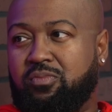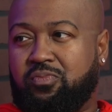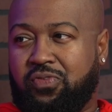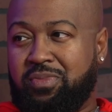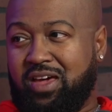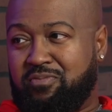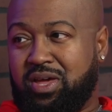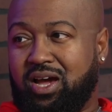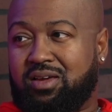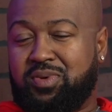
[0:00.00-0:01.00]
from the
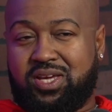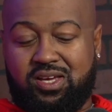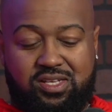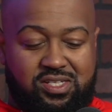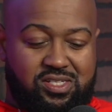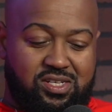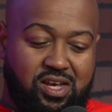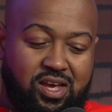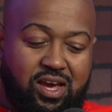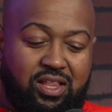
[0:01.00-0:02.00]
FBI because
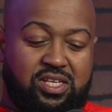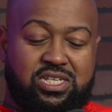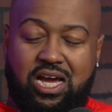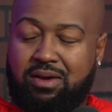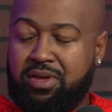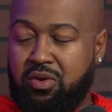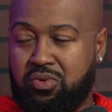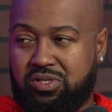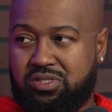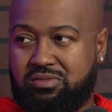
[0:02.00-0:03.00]
at this time he
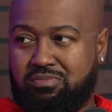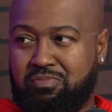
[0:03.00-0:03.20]
was